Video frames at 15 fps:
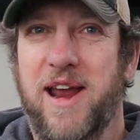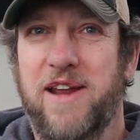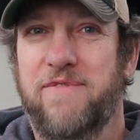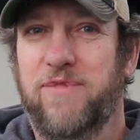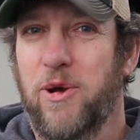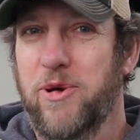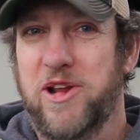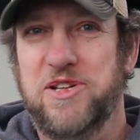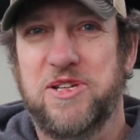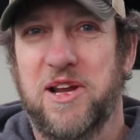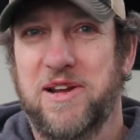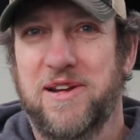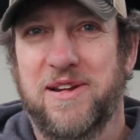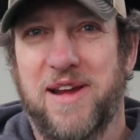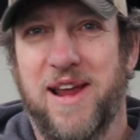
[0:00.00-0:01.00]
Any floaties,
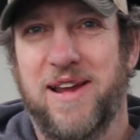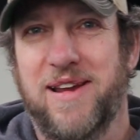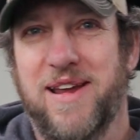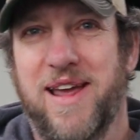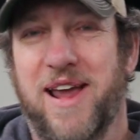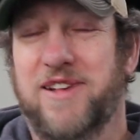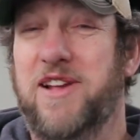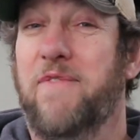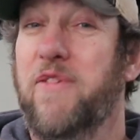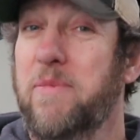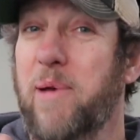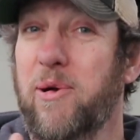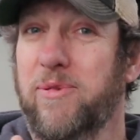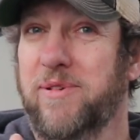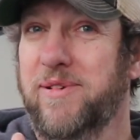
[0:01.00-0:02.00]
yeah. Except for the
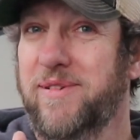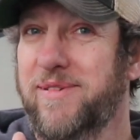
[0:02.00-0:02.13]
boat.